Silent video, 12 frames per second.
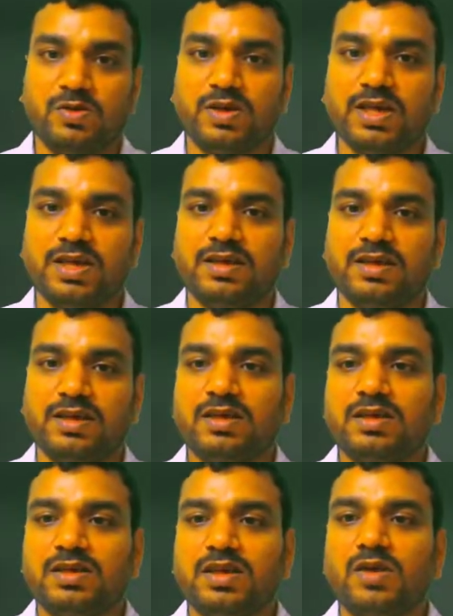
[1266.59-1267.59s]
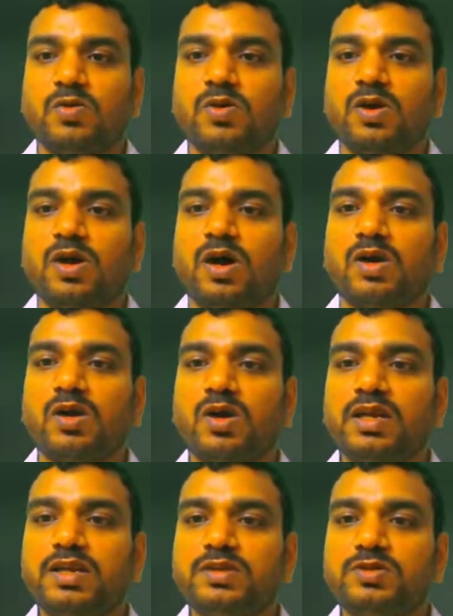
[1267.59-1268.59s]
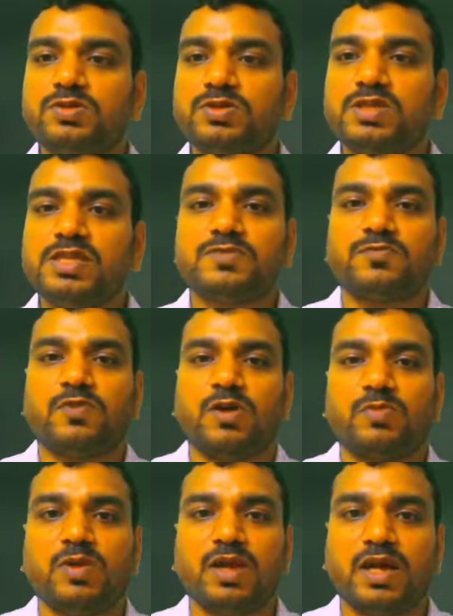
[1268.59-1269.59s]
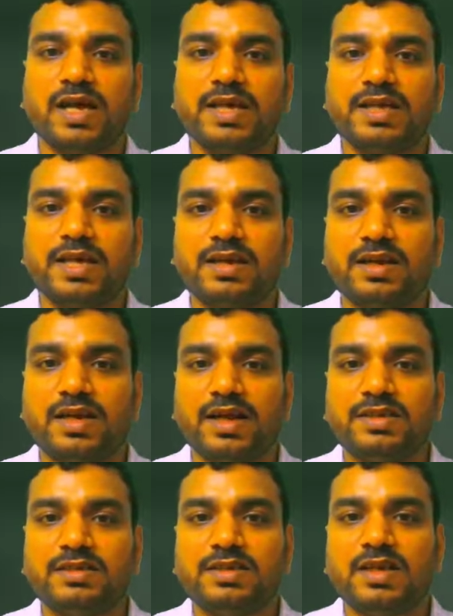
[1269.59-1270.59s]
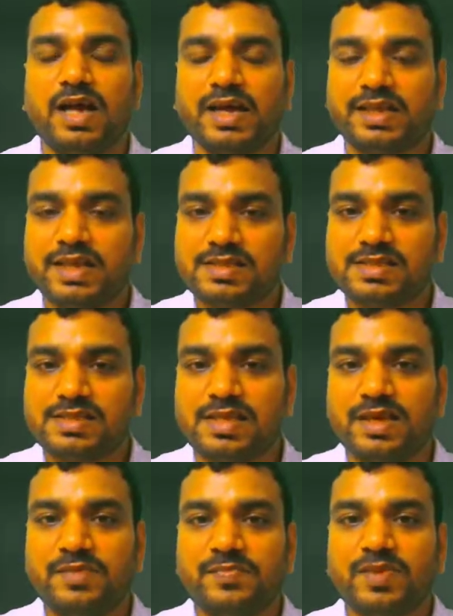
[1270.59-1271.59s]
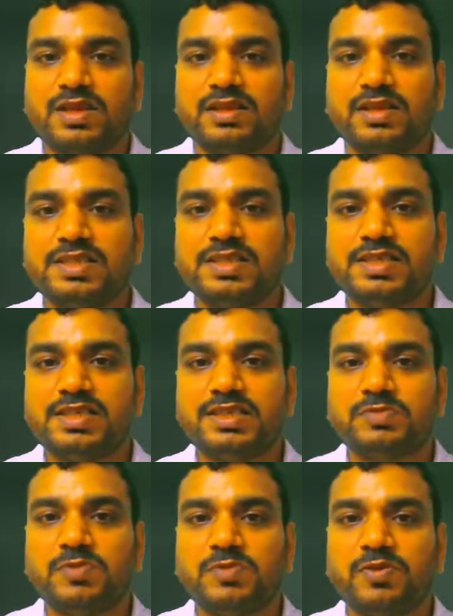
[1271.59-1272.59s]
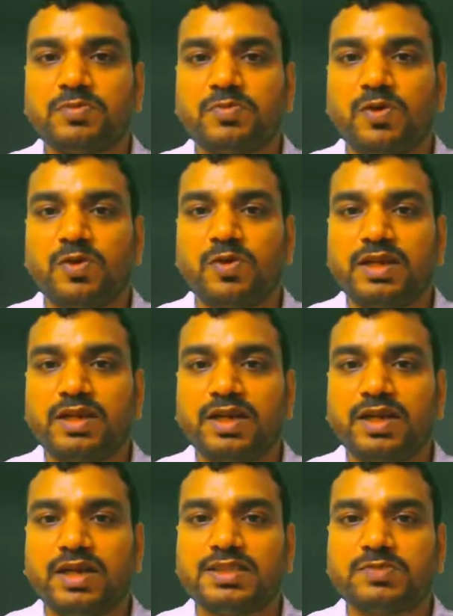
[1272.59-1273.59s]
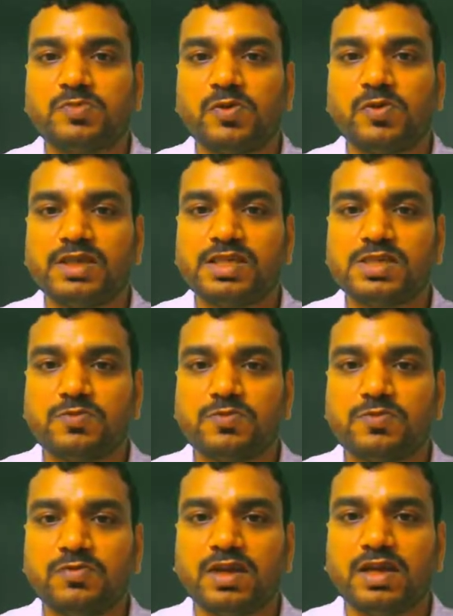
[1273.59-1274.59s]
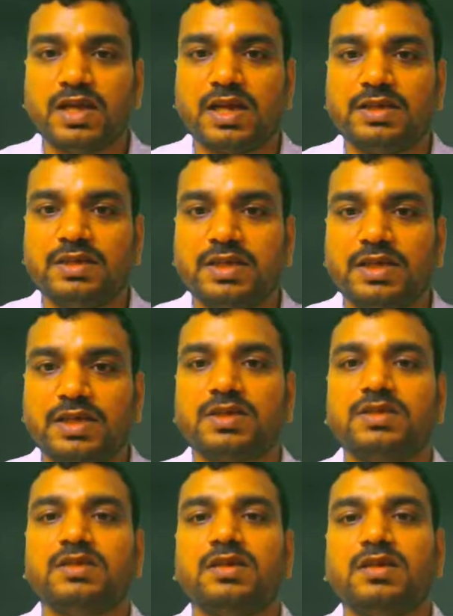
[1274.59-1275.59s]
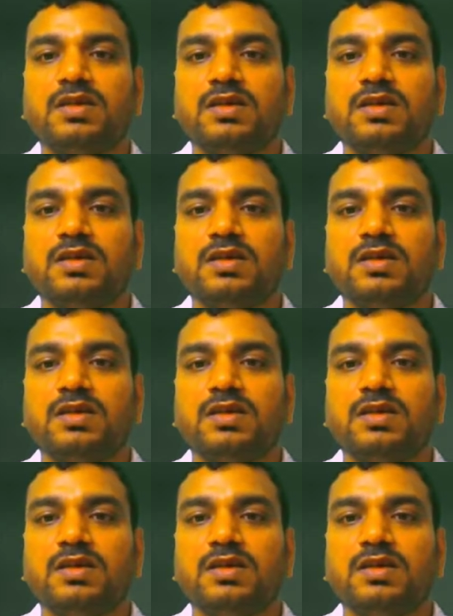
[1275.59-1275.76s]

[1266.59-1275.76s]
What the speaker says: Okay. Now, according to this formula, I can say the distance between point A and this point is v1 and t1,